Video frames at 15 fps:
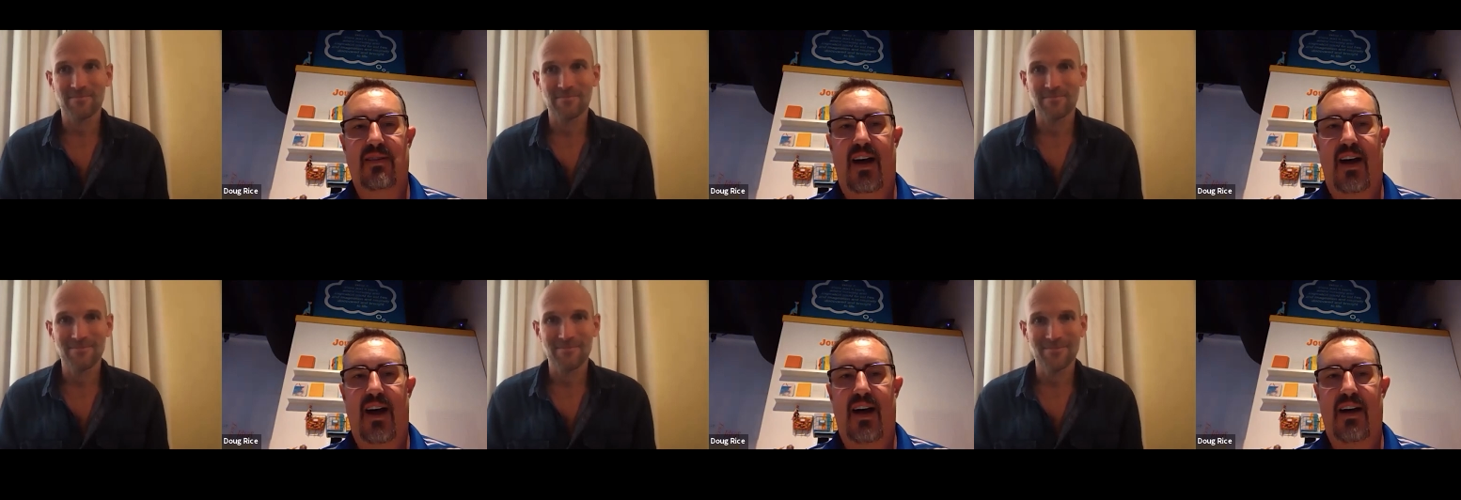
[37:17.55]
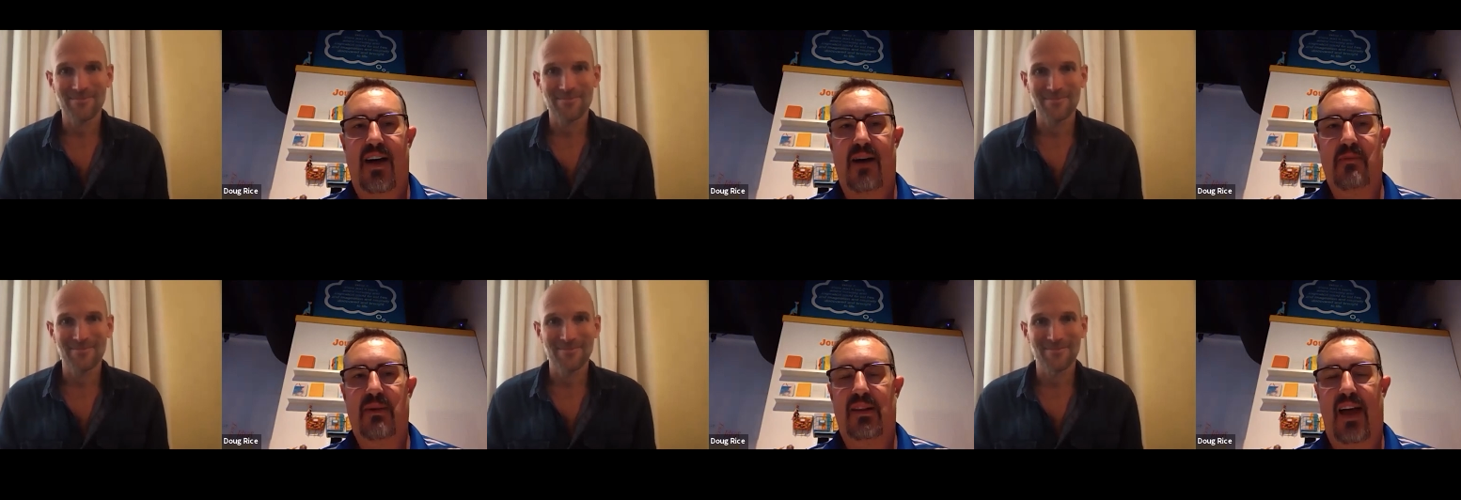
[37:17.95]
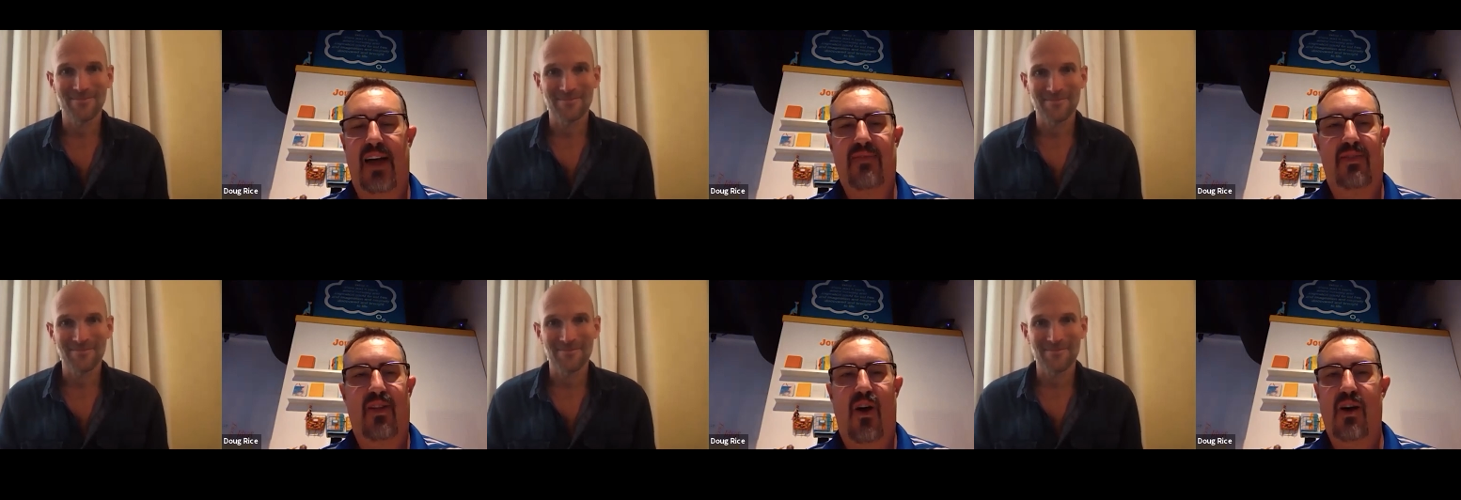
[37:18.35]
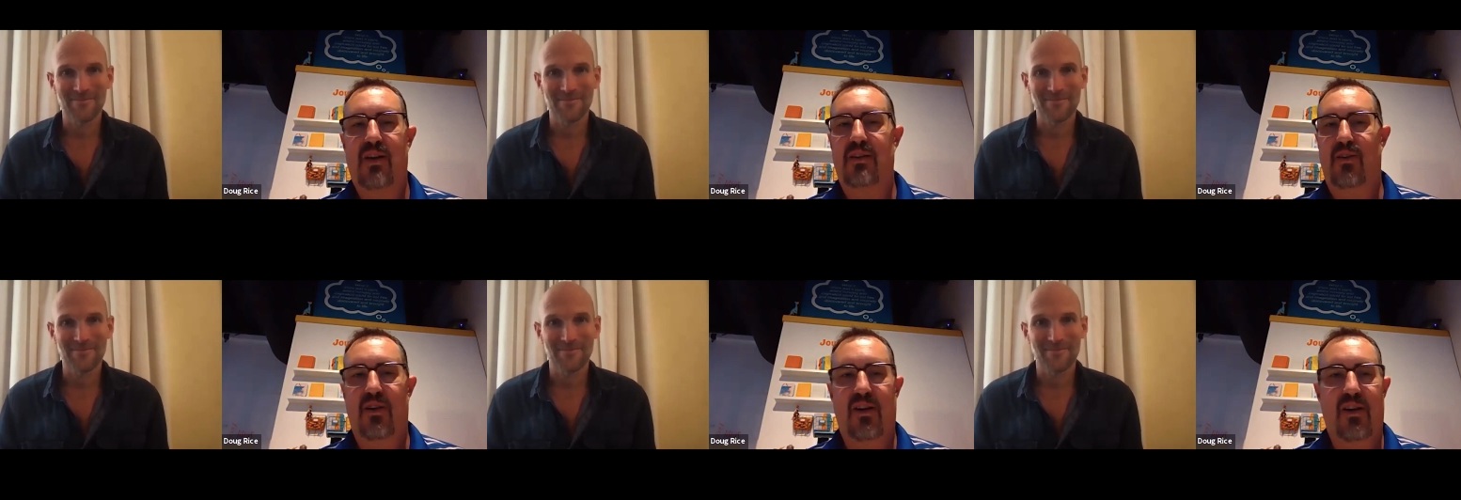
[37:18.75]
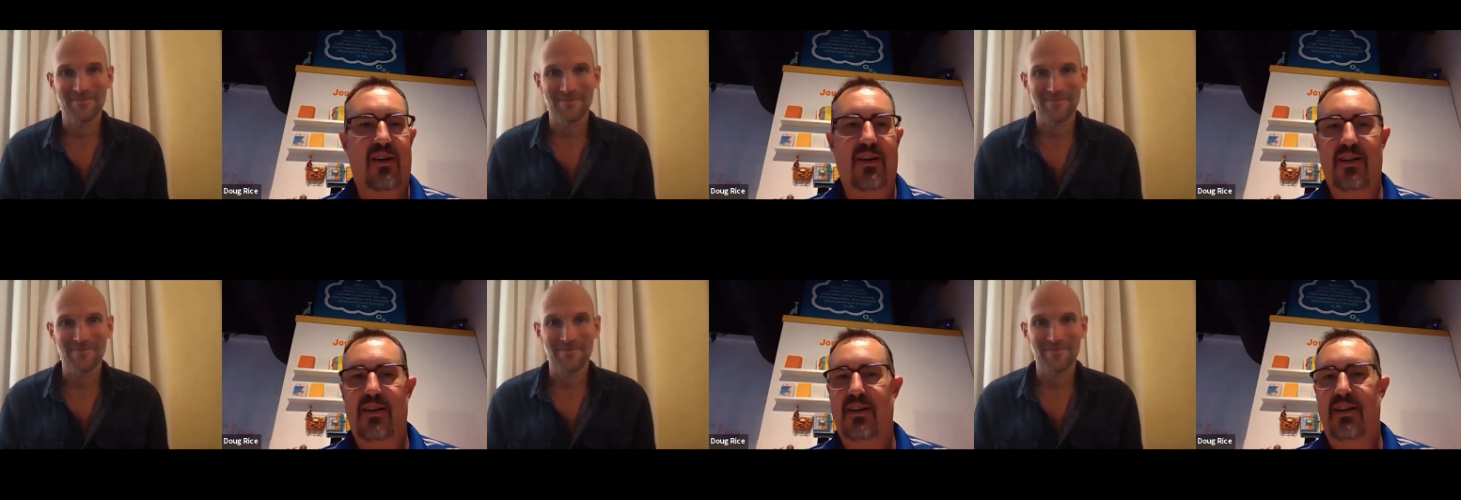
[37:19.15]
Speaker 1: I, I'm a lifelong
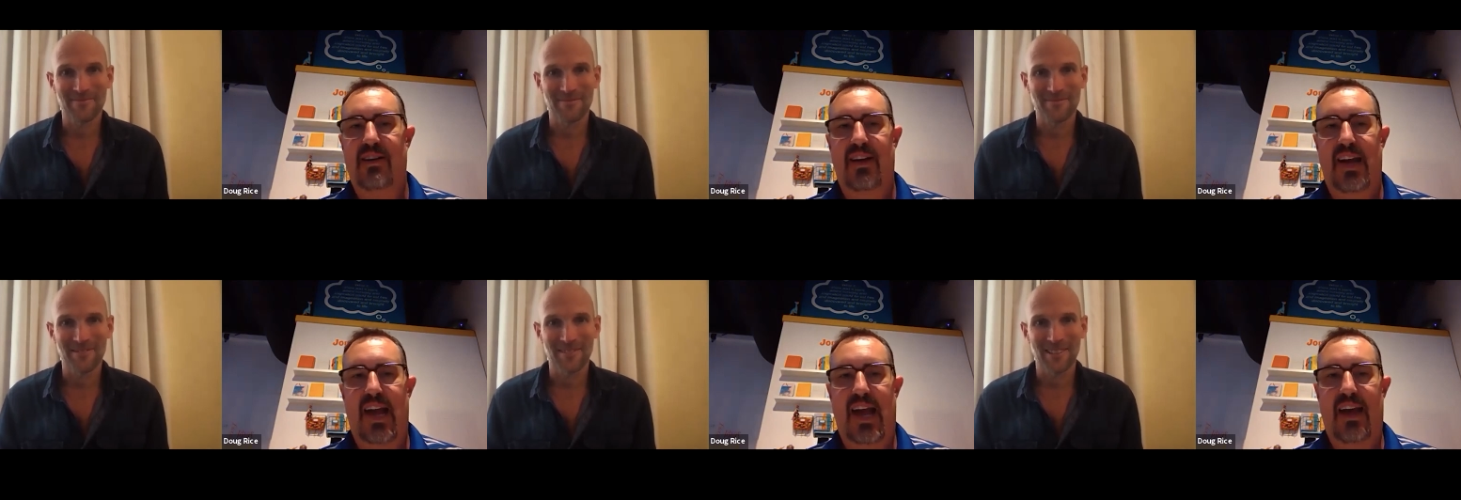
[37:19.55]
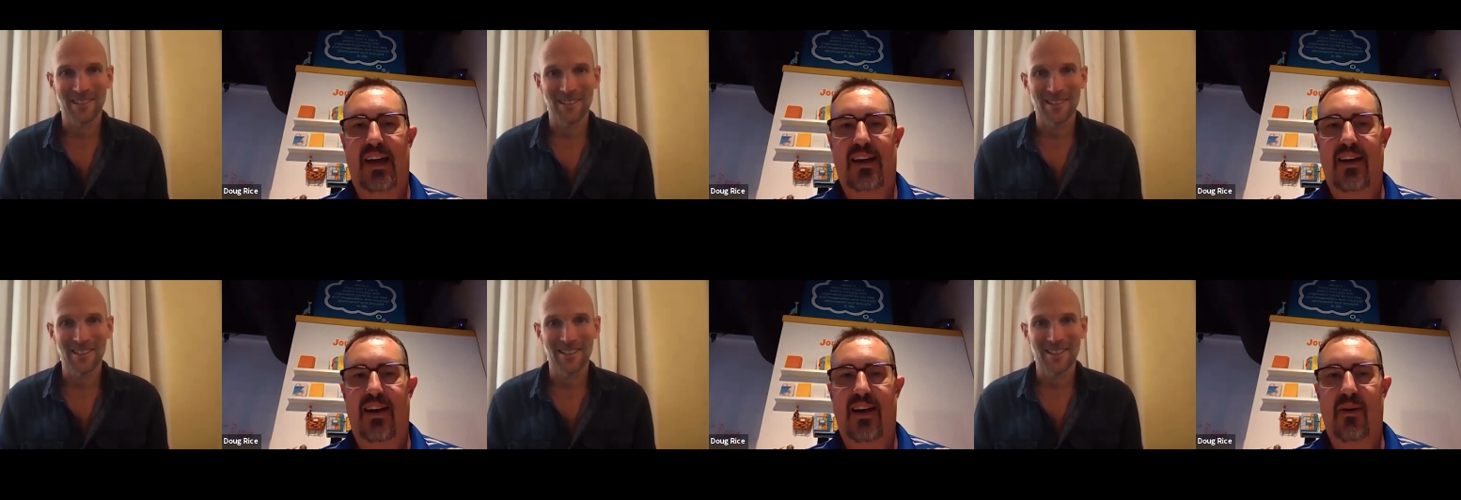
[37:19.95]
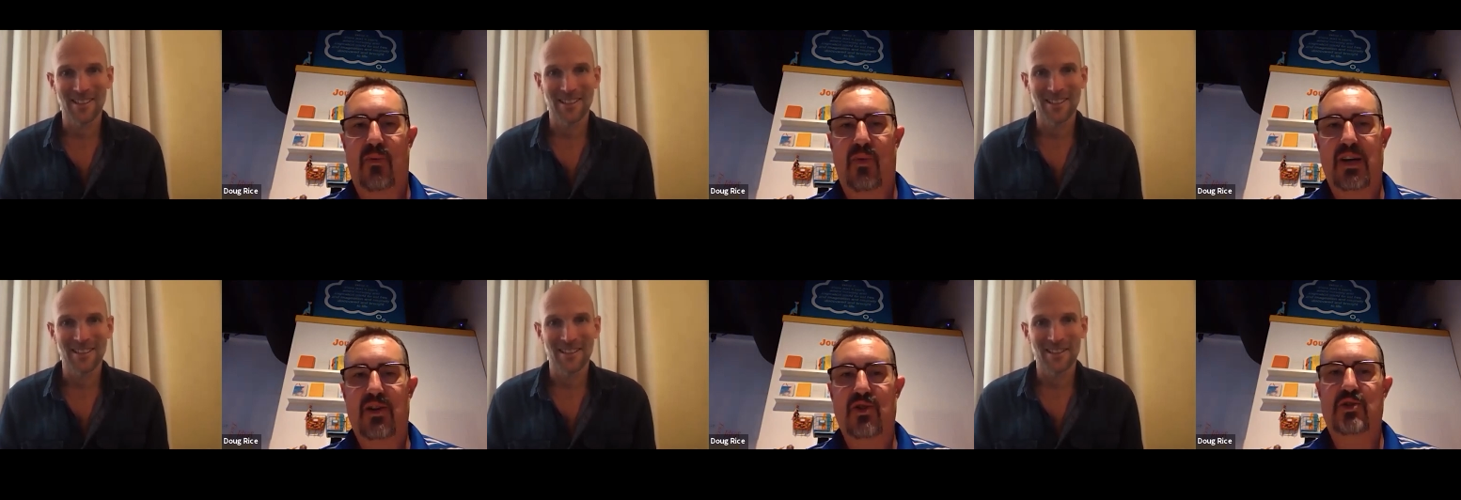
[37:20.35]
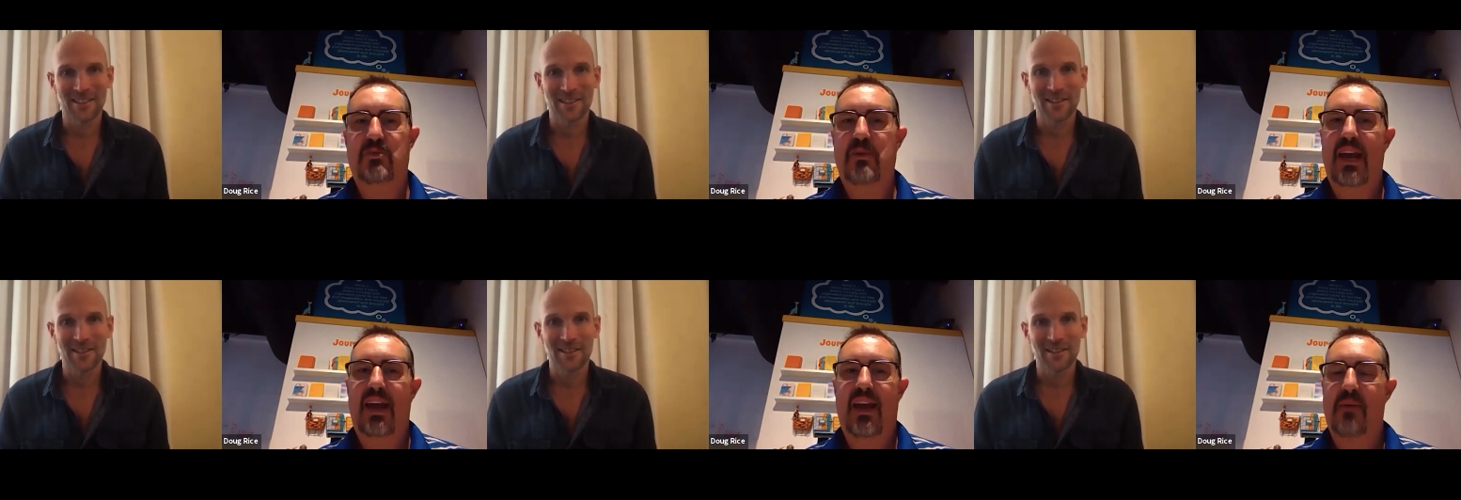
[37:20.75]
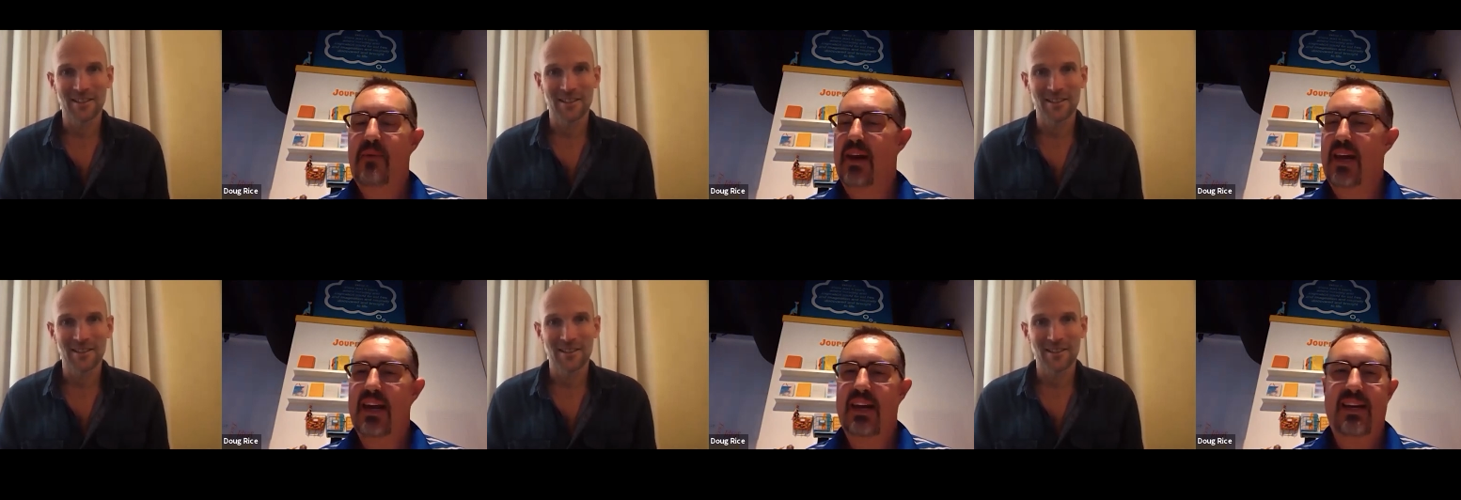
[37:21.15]
learner, and uh, when you speak, I'm
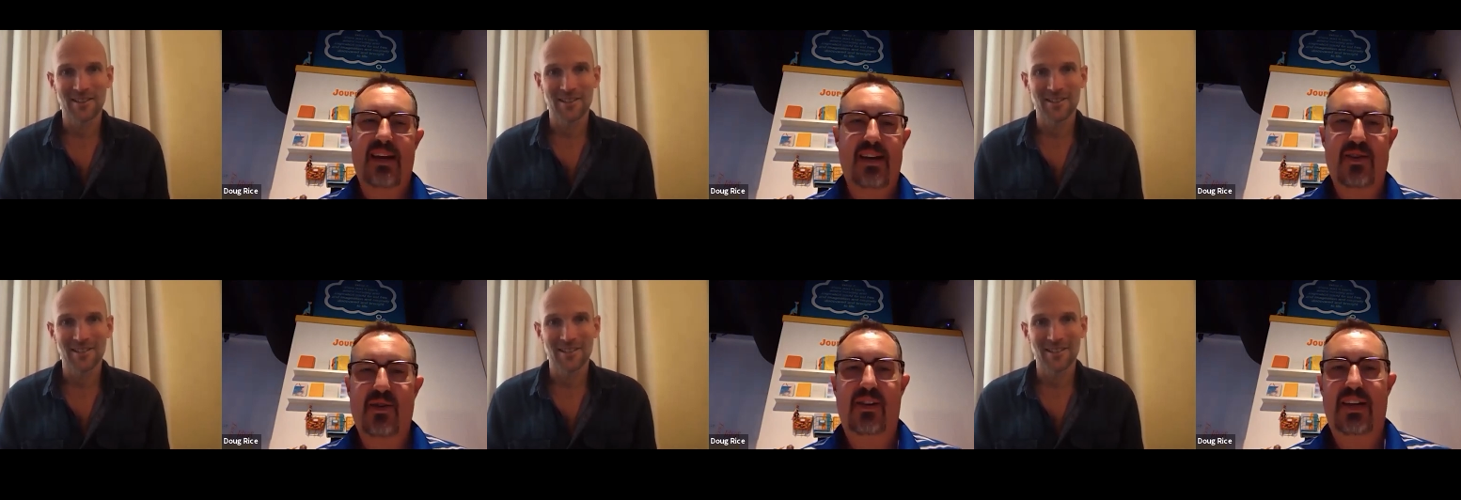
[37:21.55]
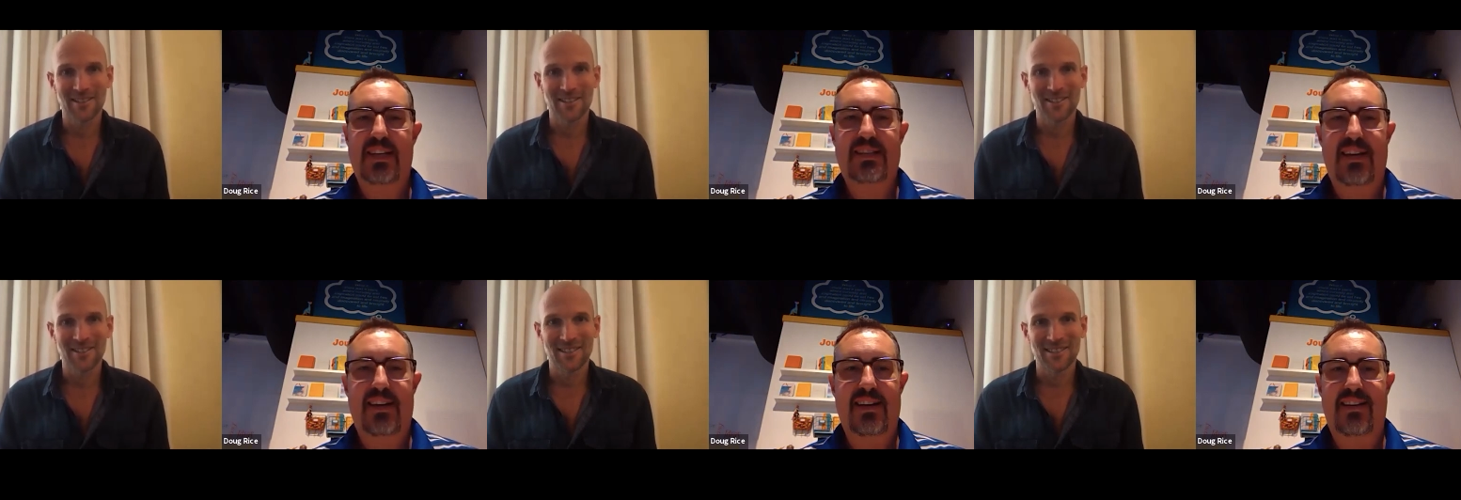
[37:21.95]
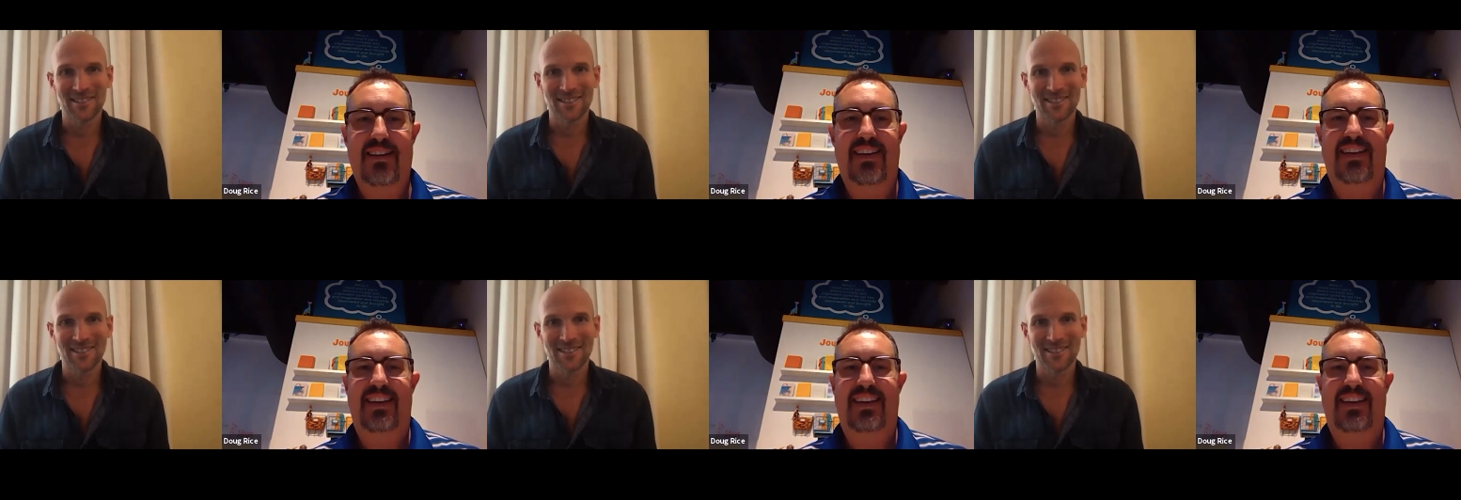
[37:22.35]
going to continue to listen,